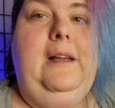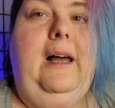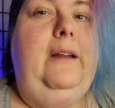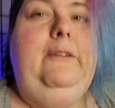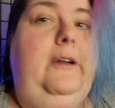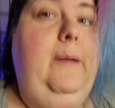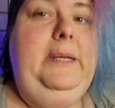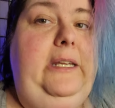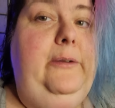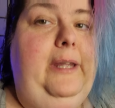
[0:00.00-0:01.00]
I don't know how
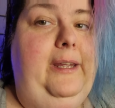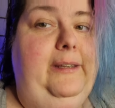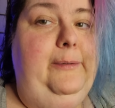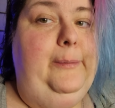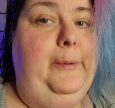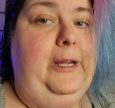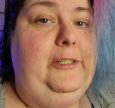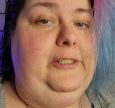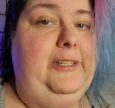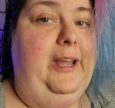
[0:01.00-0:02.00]
many UK
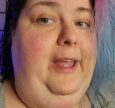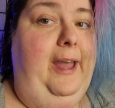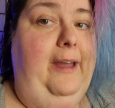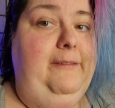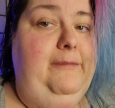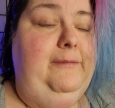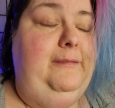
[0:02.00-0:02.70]
watchers I have.